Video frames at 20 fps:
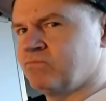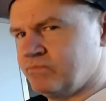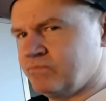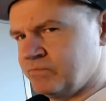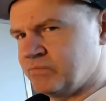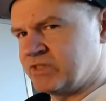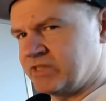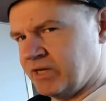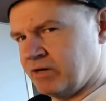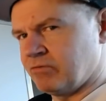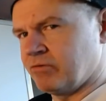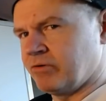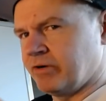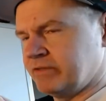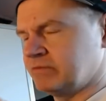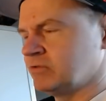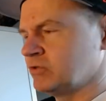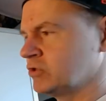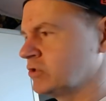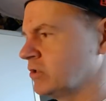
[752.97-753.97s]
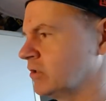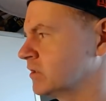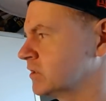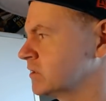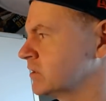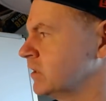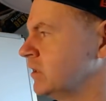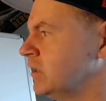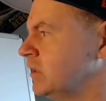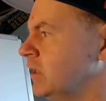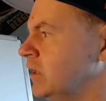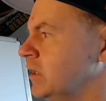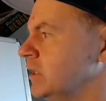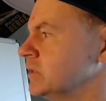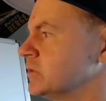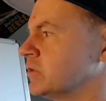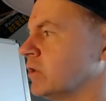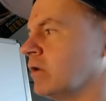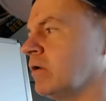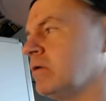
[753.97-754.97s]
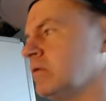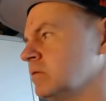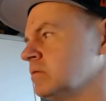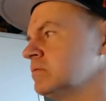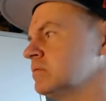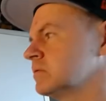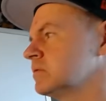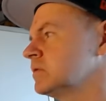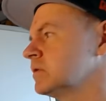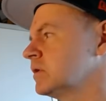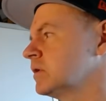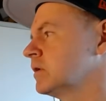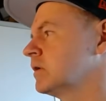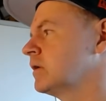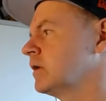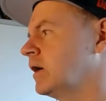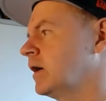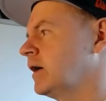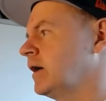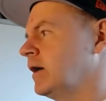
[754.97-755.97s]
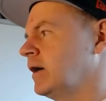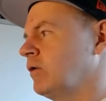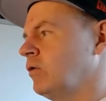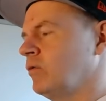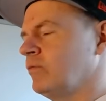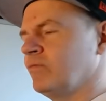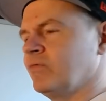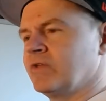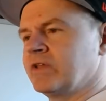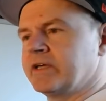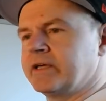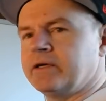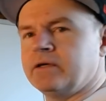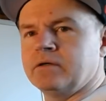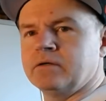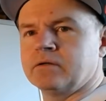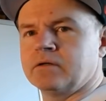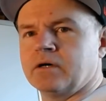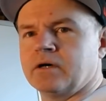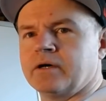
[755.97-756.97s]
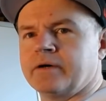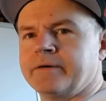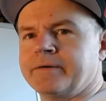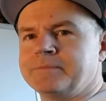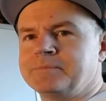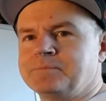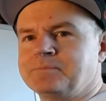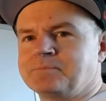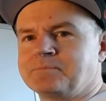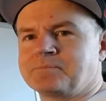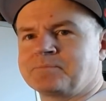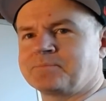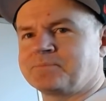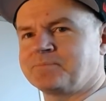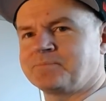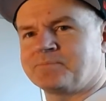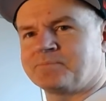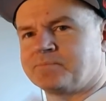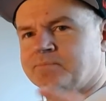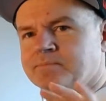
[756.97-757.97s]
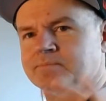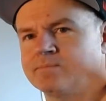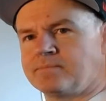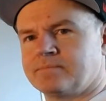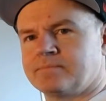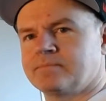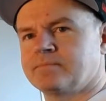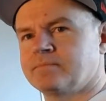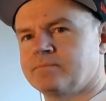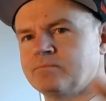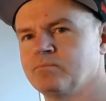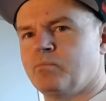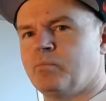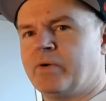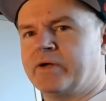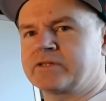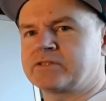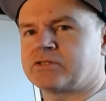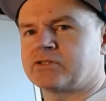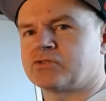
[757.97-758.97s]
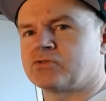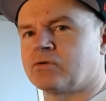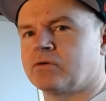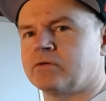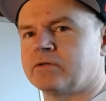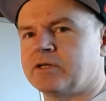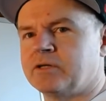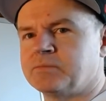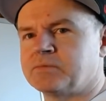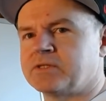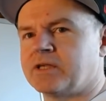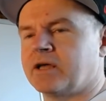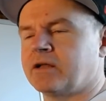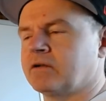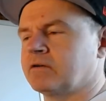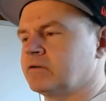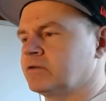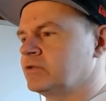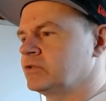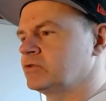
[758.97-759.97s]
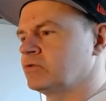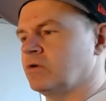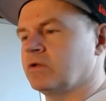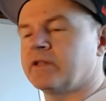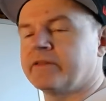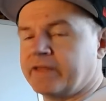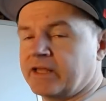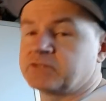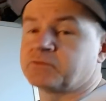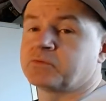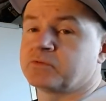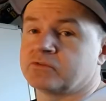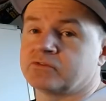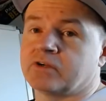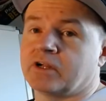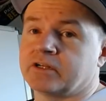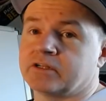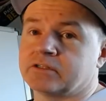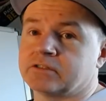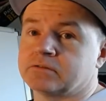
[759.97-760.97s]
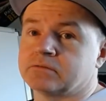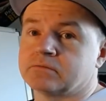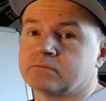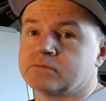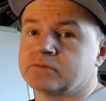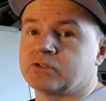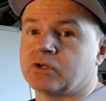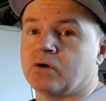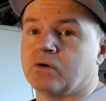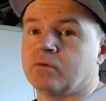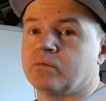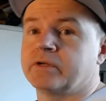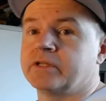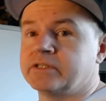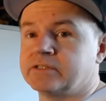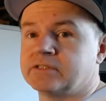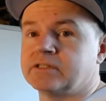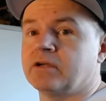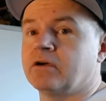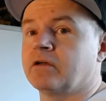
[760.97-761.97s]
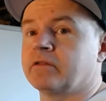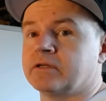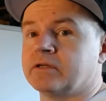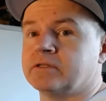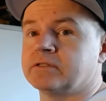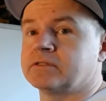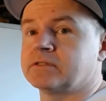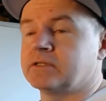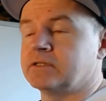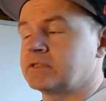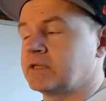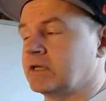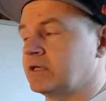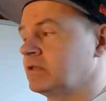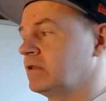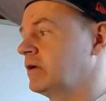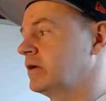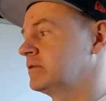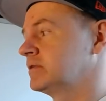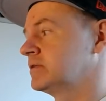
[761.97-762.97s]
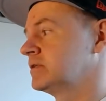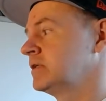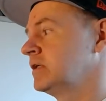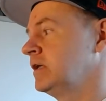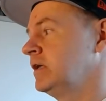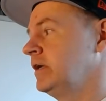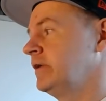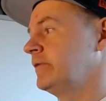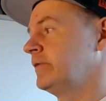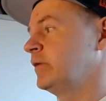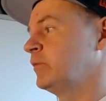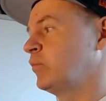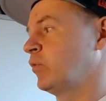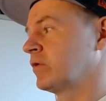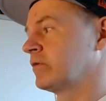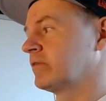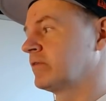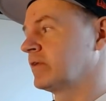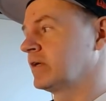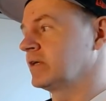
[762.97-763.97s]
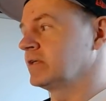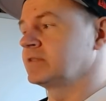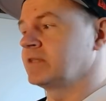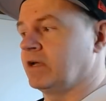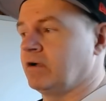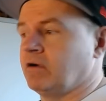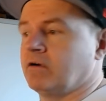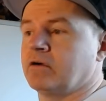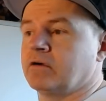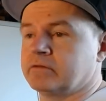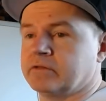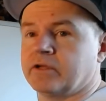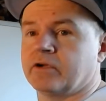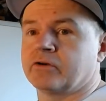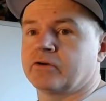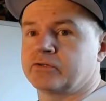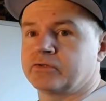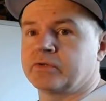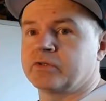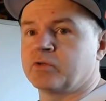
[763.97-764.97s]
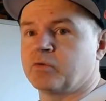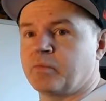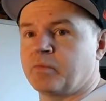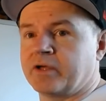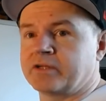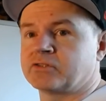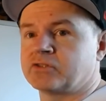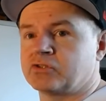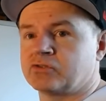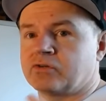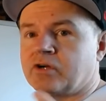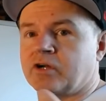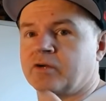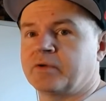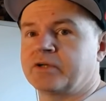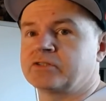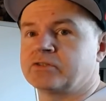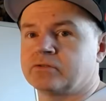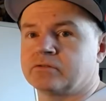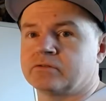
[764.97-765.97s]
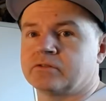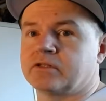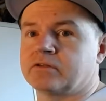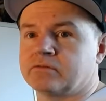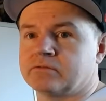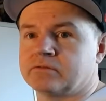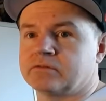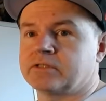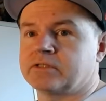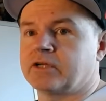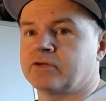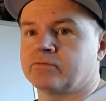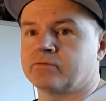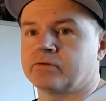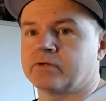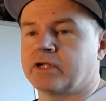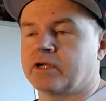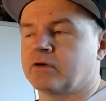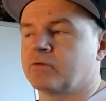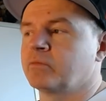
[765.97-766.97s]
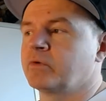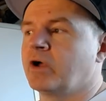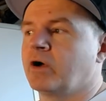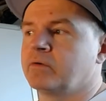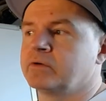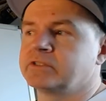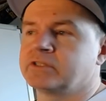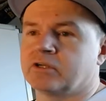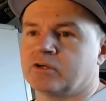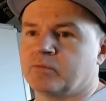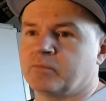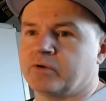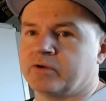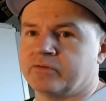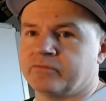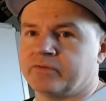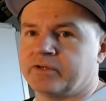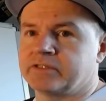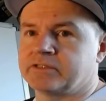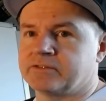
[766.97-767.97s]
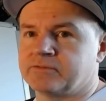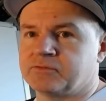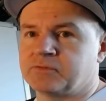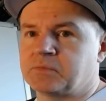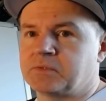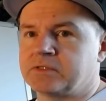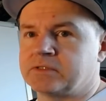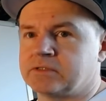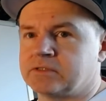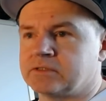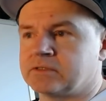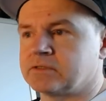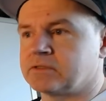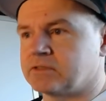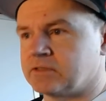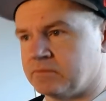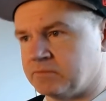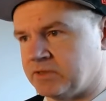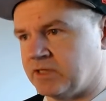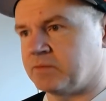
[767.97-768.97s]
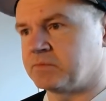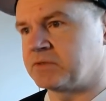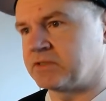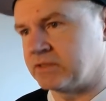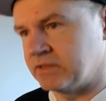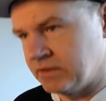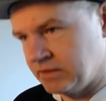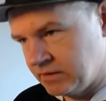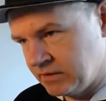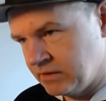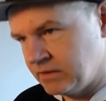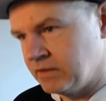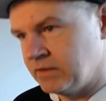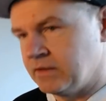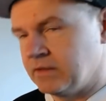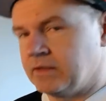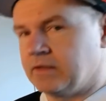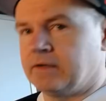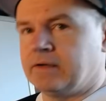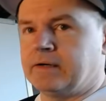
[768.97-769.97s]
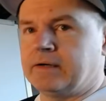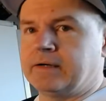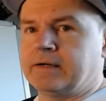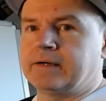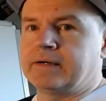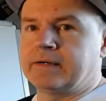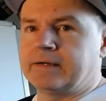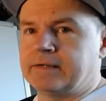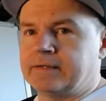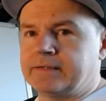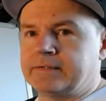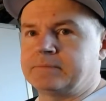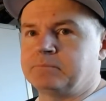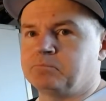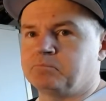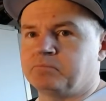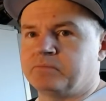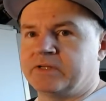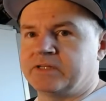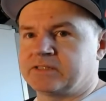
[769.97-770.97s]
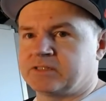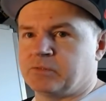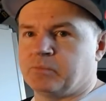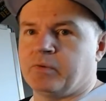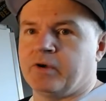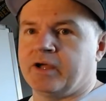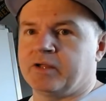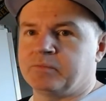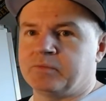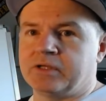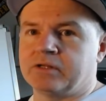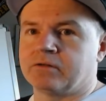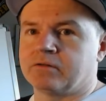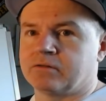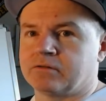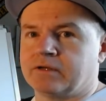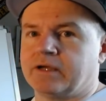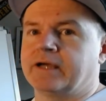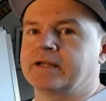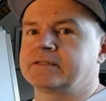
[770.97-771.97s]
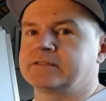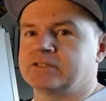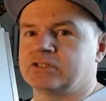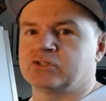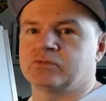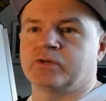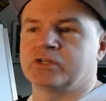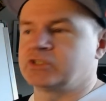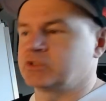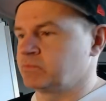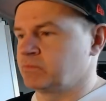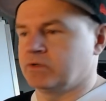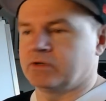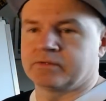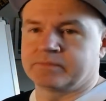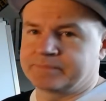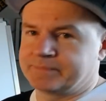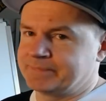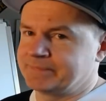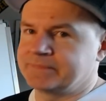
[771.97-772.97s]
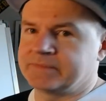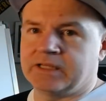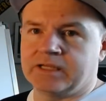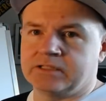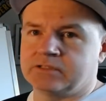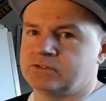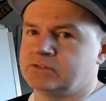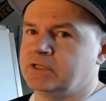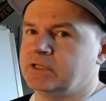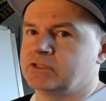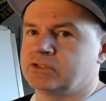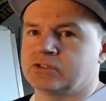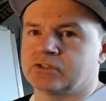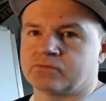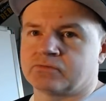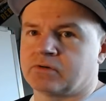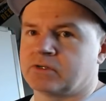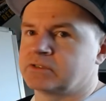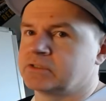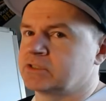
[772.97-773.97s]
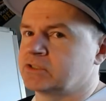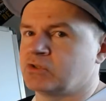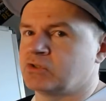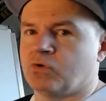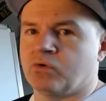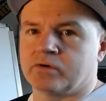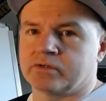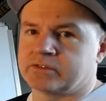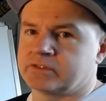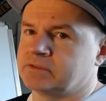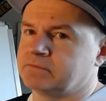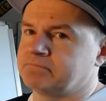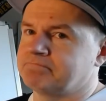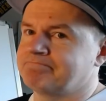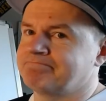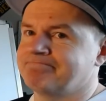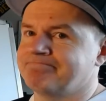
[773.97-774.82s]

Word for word: steroid jerks. So uh, hopefully, um, pest control keeps that under control, and that's what they're trying to do. So when you see all these these headlines, the important thing is they are they are doing their best to try to make sure they don't take root here. And we always hear about invasive species, and sometimes um, it's the pine beetle kind of situation where it, it just runs its course and